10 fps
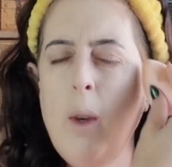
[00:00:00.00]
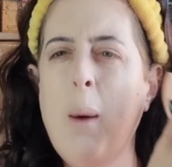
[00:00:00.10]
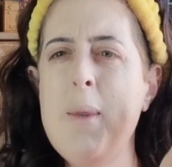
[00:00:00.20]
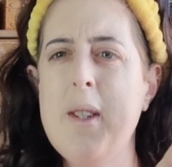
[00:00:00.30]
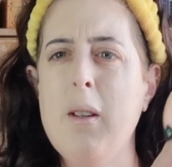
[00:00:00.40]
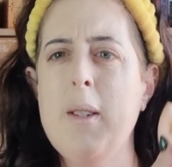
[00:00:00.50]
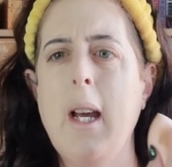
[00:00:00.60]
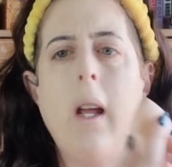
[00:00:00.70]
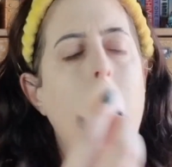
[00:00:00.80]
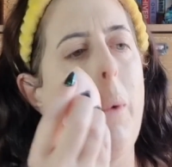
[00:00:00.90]
I'm still
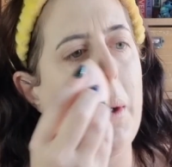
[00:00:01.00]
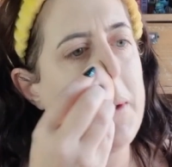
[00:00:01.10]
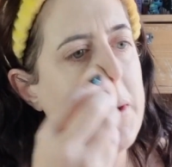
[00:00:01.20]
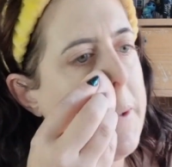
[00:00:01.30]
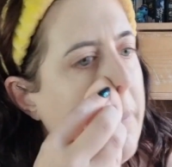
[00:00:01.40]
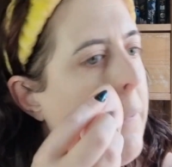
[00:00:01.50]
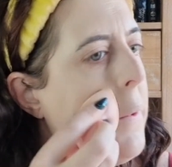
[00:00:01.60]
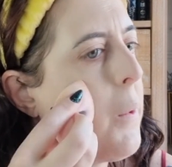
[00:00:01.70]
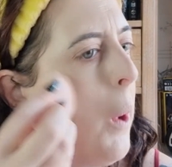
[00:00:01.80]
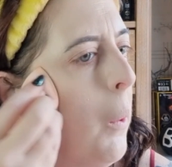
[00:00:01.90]
taking a while to shift
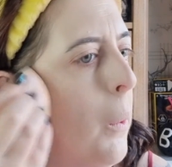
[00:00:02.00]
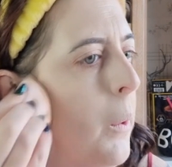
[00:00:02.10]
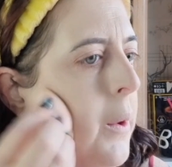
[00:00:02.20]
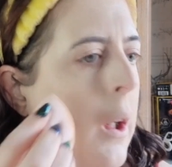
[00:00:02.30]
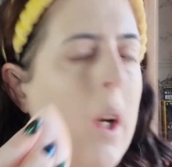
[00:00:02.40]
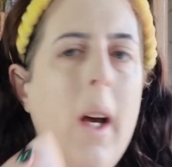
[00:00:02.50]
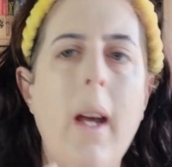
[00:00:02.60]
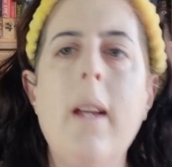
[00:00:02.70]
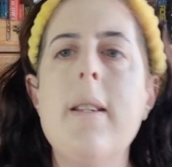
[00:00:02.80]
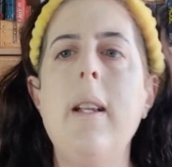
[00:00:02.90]
this cold.
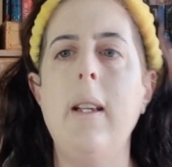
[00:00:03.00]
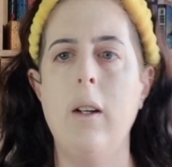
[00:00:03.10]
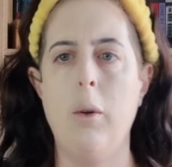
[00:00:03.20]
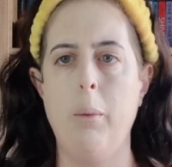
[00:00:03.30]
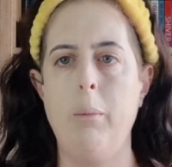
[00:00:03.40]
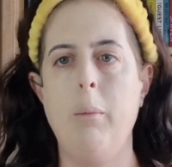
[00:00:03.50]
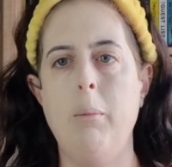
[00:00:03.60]
It is a little,